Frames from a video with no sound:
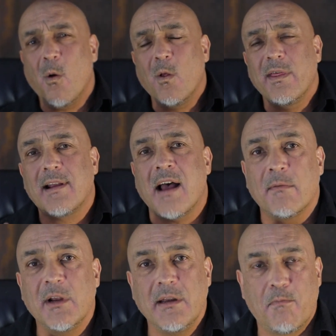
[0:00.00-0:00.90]
all the
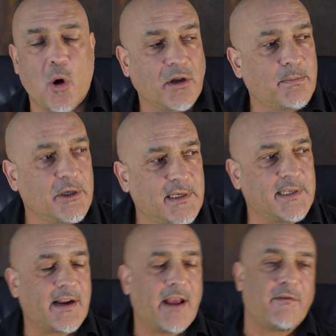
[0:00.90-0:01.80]
government departments in
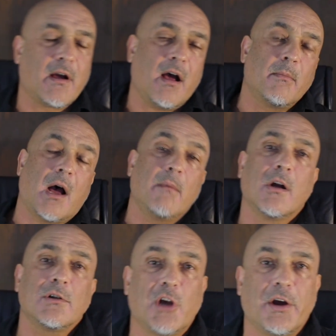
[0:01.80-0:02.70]
South Africa, I'm, I'm,
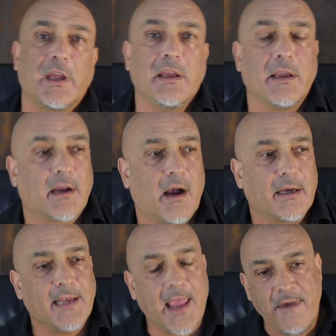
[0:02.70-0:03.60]
not joking here
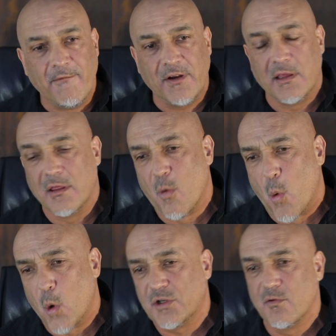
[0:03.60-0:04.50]
guys, everything, the
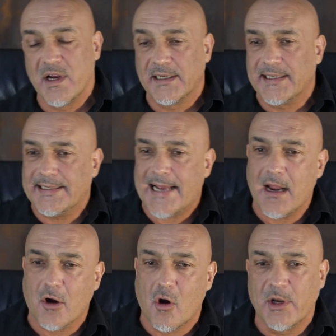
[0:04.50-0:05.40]
water works, the
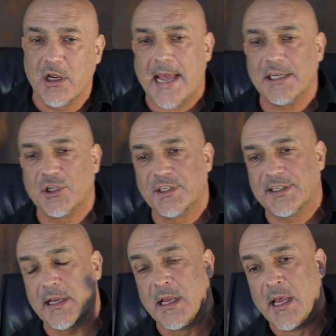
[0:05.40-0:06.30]

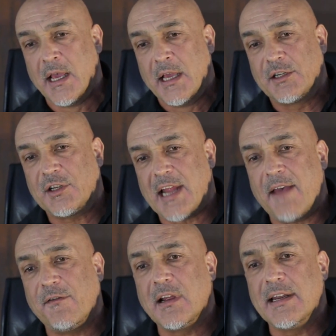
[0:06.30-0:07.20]
telecommunications, the
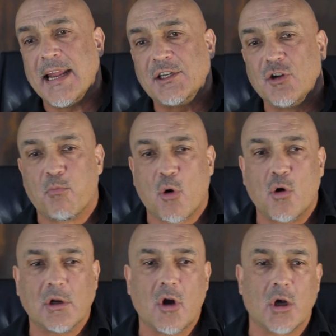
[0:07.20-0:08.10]
African National
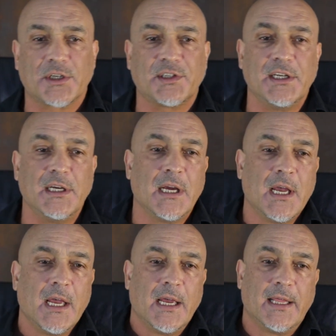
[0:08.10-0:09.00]
Broadcasting,
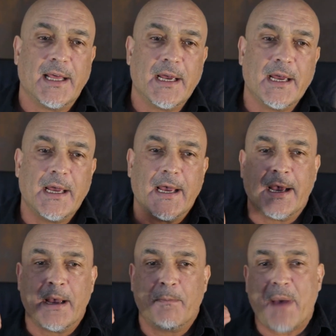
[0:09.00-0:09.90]
the
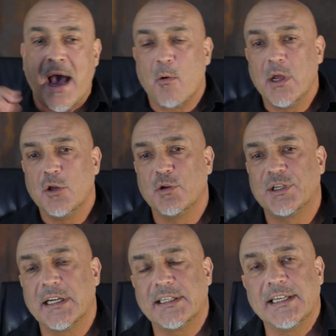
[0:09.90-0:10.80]
uh, power
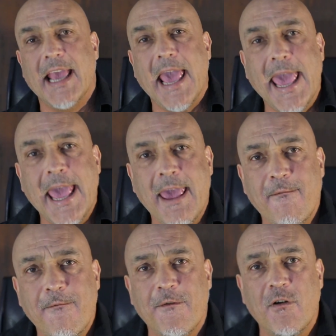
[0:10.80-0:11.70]
utility,
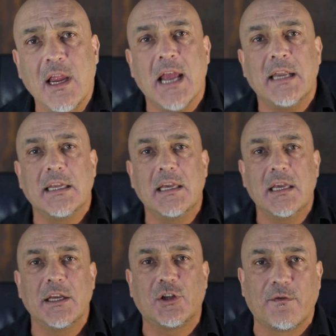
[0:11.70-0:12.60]
every and
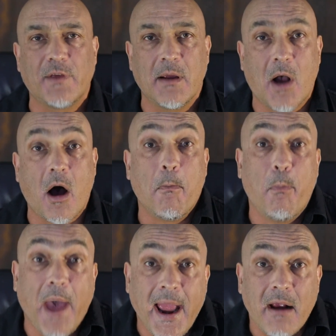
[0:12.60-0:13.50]
each of them are
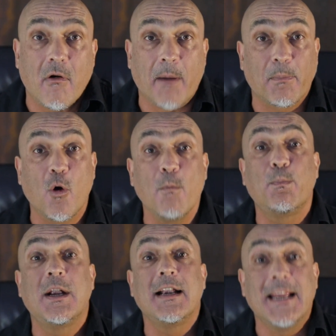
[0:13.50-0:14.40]
bankrupt,
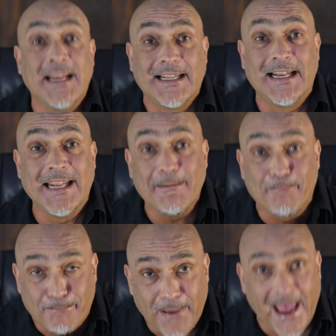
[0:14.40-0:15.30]

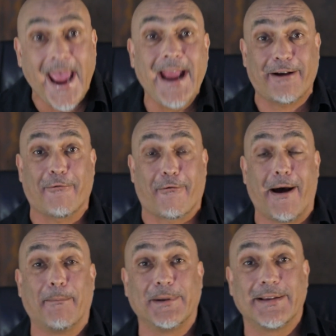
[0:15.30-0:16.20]
completely
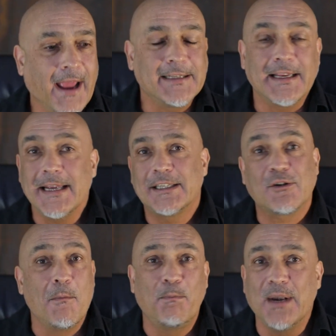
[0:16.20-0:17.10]
bankrupt. It's, it's
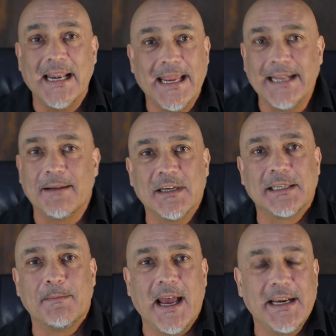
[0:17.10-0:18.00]
complete
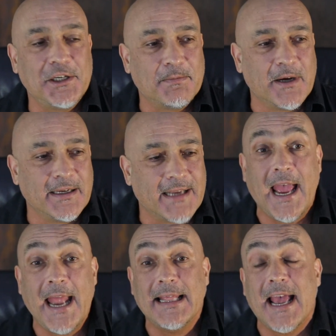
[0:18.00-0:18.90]
mismanagement
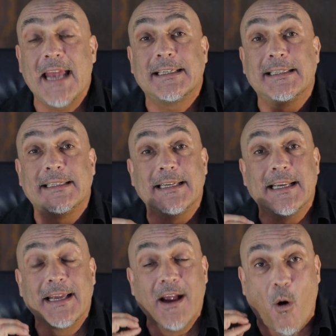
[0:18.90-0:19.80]
and they're
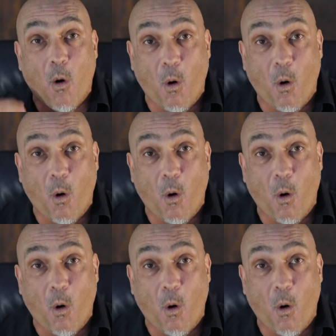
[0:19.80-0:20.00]
stealing